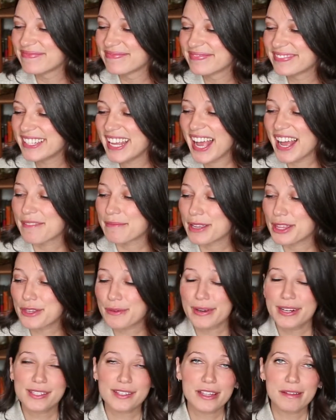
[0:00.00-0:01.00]
Yeah, meet the
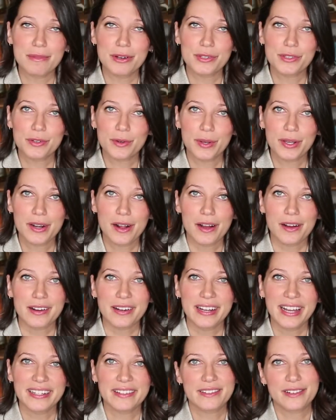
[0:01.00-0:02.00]
razor that mows through it all.
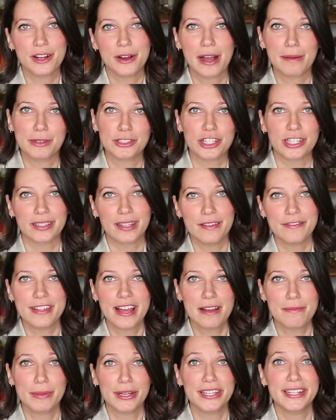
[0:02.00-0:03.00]
I don't know how much I love
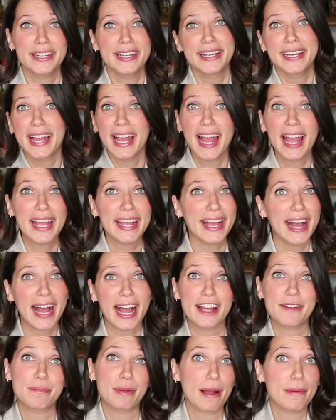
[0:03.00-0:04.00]
that, but hey,
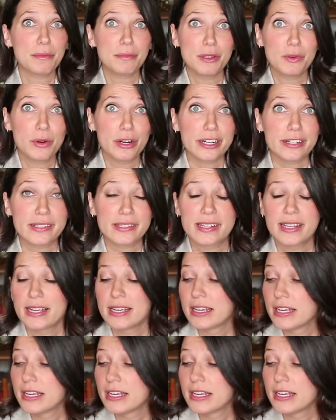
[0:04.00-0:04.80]
it probably works.